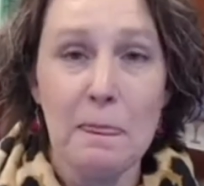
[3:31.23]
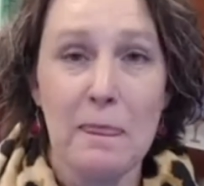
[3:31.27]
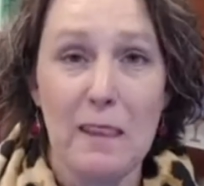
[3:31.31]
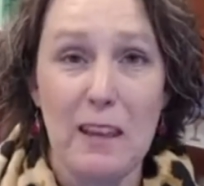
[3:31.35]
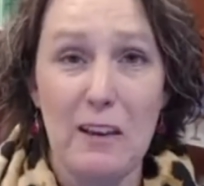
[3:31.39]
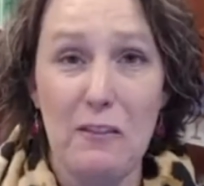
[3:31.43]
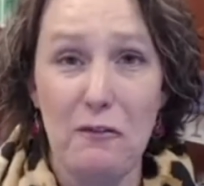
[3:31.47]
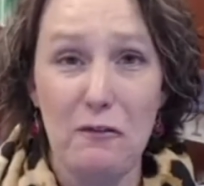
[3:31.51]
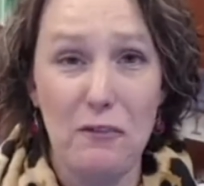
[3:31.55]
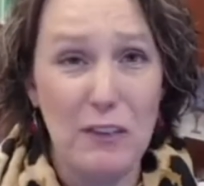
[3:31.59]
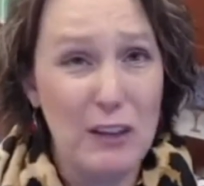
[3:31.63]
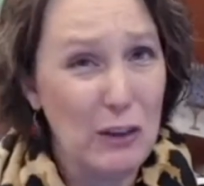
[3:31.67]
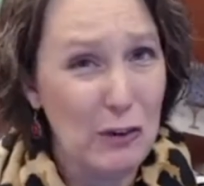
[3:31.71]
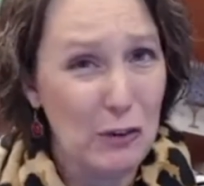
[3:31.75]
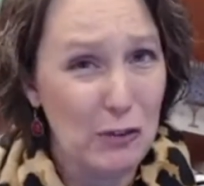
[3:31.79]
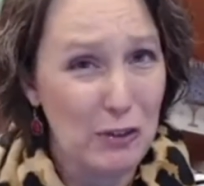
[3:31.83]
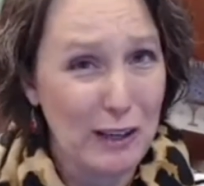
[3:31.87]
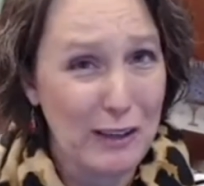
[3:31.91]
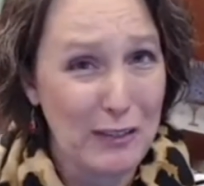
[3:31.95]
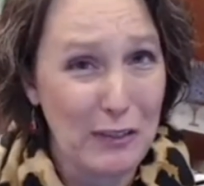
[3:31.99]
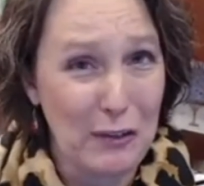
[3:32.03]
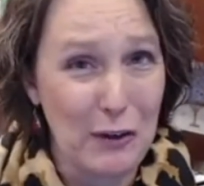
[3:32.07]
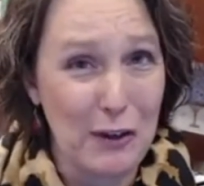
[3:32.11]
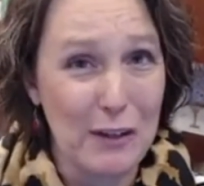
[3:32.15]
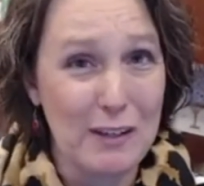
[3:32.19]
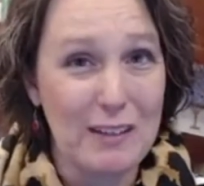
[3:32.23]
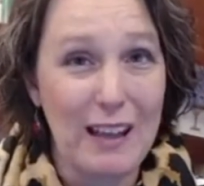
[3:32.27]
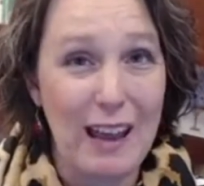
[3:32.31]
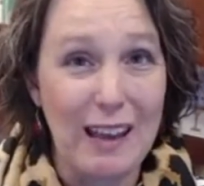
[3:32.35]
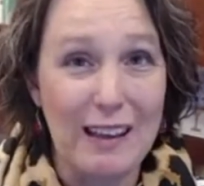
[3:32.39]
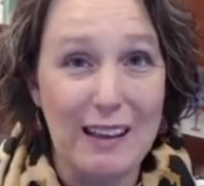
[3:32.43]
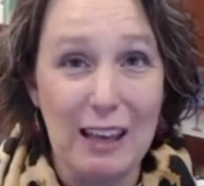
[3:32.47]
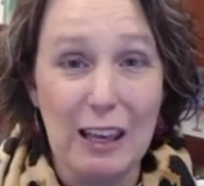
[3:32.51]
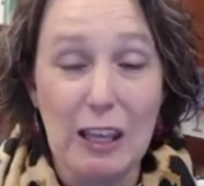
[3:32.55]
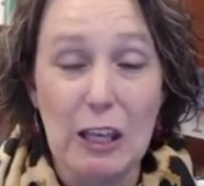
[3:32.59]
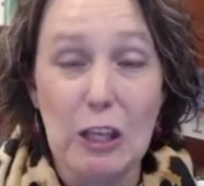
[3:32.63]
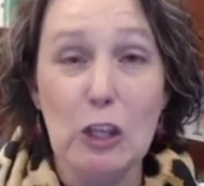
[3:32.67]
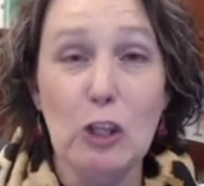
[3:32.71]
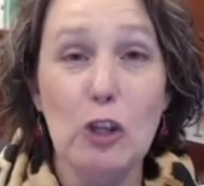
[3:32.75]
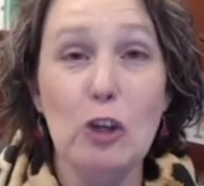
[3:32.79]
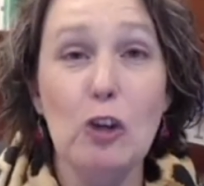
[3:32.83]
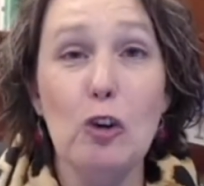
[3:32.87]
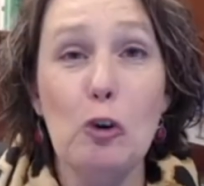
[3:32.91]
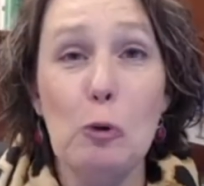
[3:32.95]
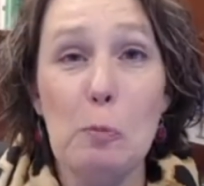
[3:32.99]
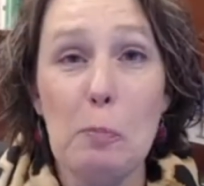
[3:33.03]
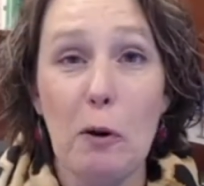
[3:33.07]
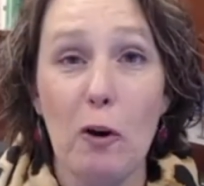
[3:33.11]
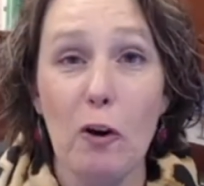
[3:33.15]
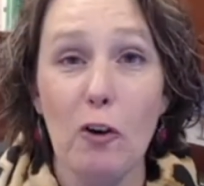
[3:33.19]
It feels like they're attacking
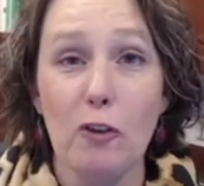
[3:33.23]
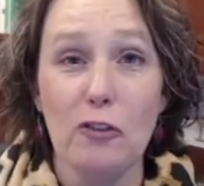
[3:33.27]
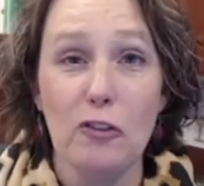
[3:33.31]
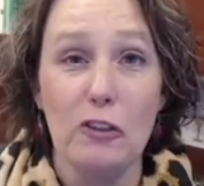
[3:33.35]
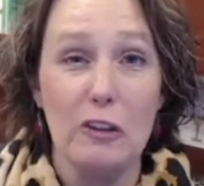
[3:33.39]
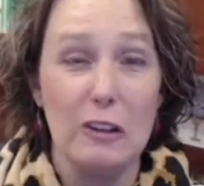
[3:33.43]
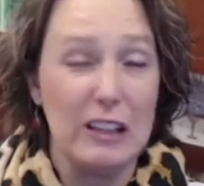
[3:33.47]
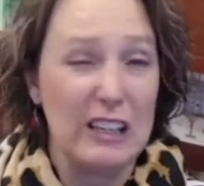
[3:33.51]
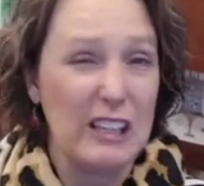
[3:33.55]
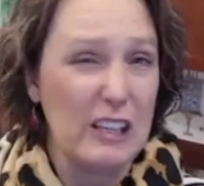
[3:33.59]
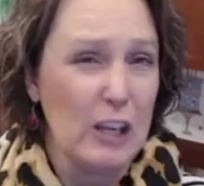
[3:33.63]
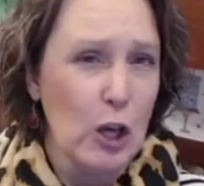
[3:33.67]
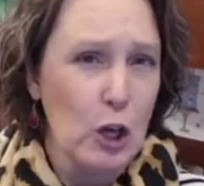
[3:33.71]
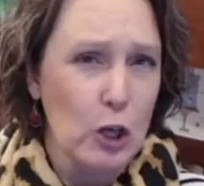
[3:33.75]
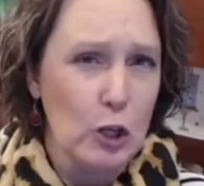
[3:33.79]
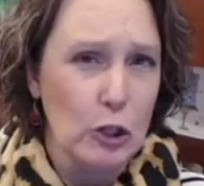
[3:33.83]
you personally.